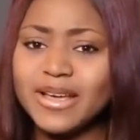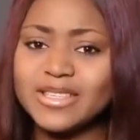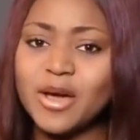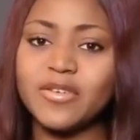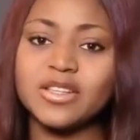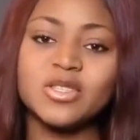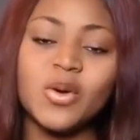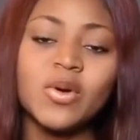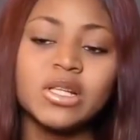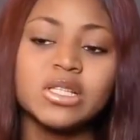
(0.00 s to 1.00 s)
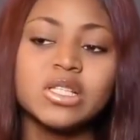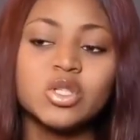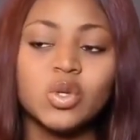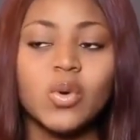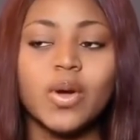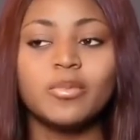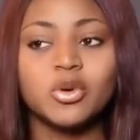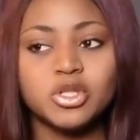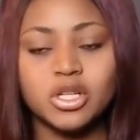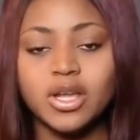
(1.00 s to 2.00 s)
myself as someone so
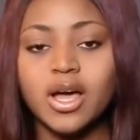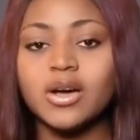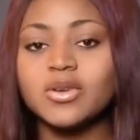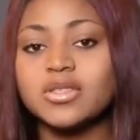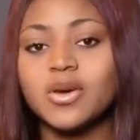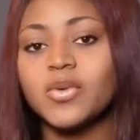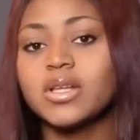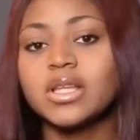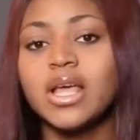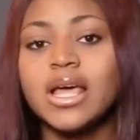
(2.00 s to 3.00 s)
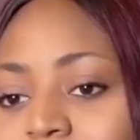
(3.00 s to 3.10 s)
emotional, someone